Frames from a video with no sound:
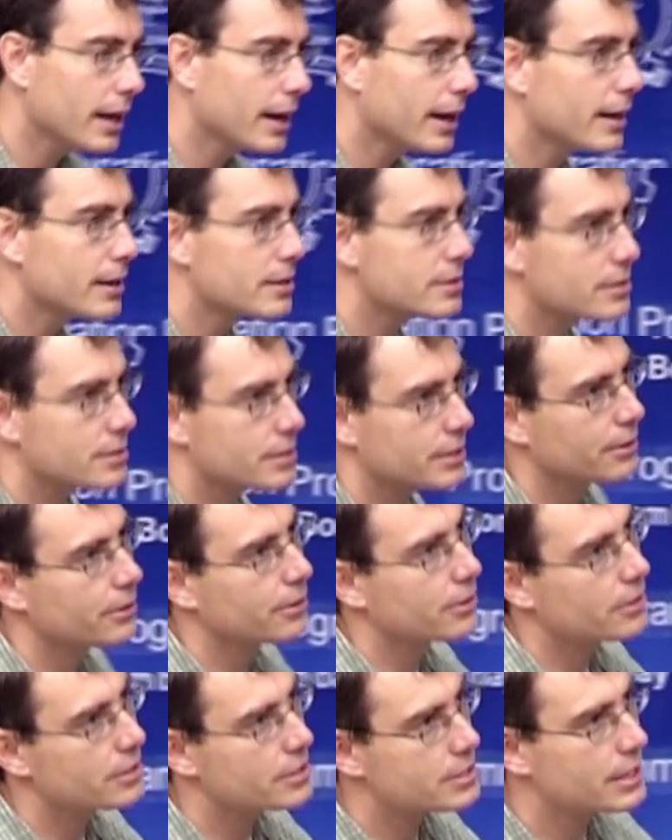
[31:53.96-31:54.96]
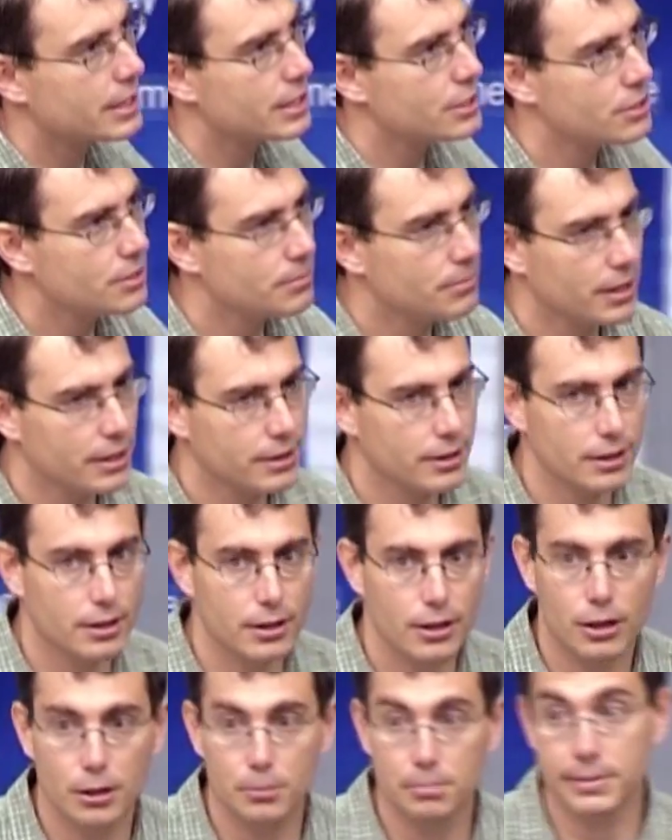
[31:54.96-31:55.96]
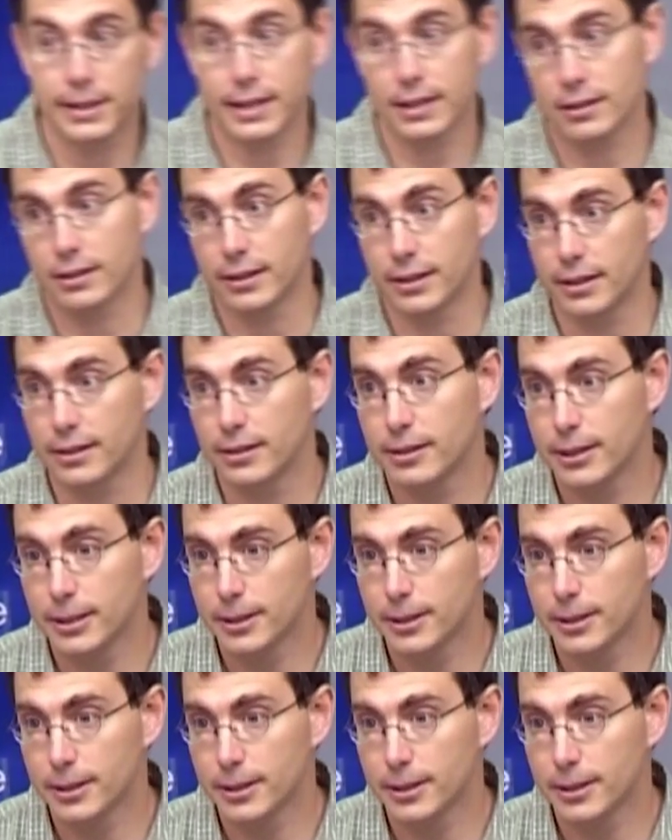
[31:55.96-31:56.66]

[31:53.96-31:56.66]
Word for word: has a serialization method called pickling.